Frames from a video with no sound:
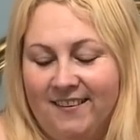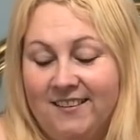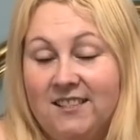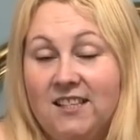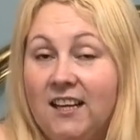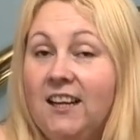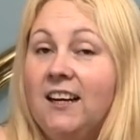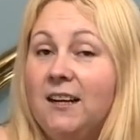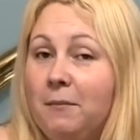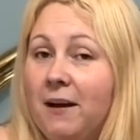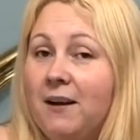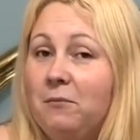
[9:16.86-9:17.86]
It's thinking
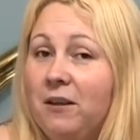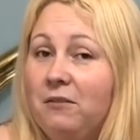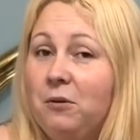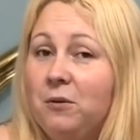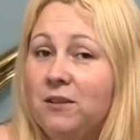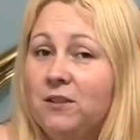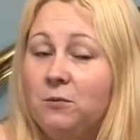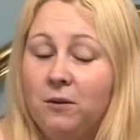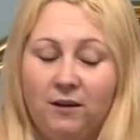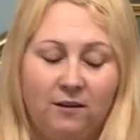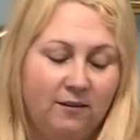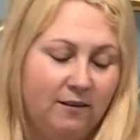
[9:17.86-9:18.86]
about whether it wants to
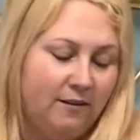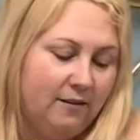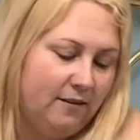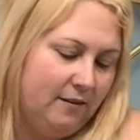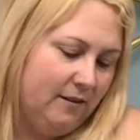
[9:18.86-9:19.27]
work or not.